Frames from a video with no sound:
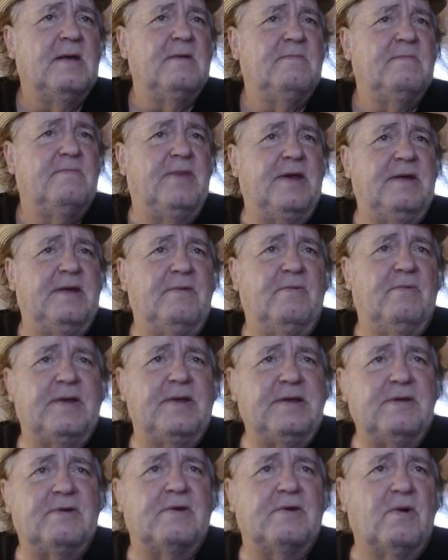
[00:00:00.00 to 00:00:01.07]
but when
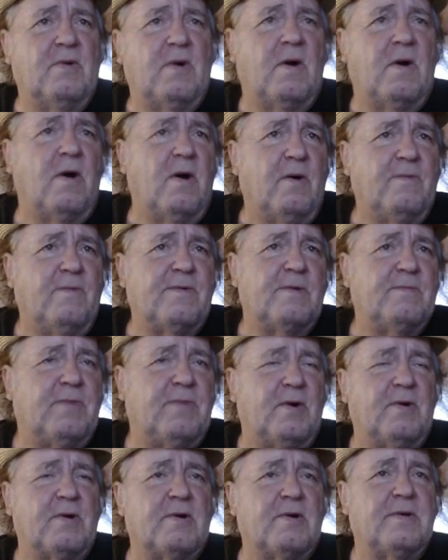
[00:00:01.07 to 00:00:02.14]
you go
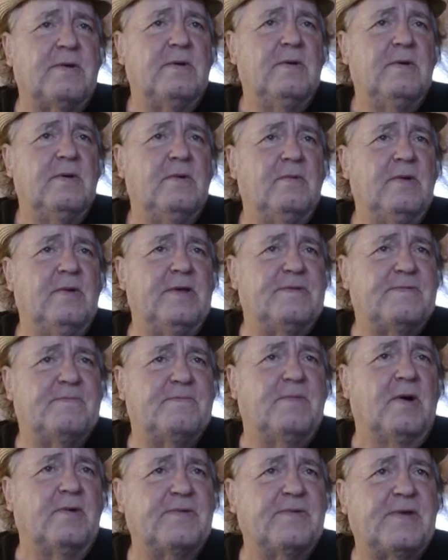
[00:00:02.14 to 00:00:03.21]
overboard, which
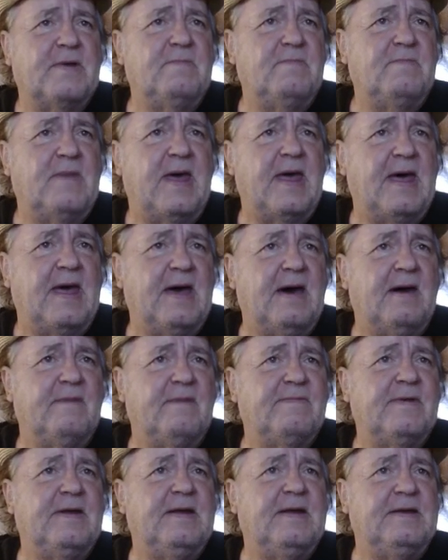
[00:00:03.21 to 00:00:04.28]
both of them have
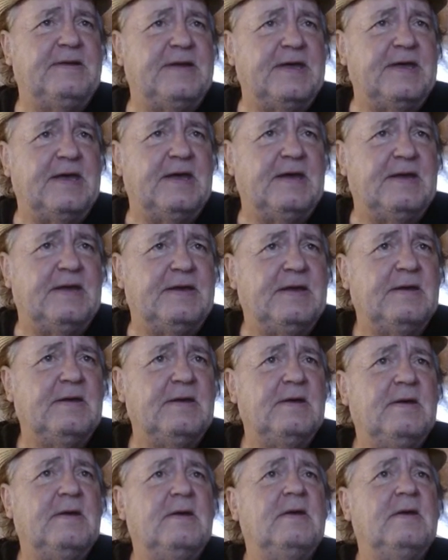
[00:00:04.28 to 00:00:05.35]
and did,
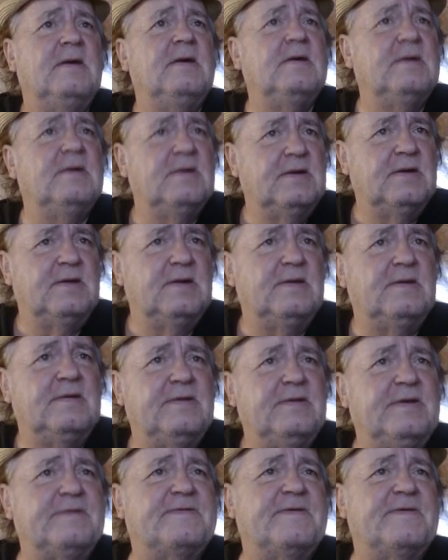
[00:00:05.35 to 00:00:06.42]

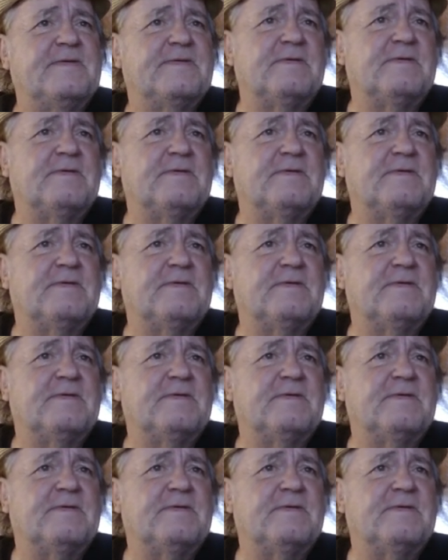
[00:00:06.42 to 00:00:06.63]
this is the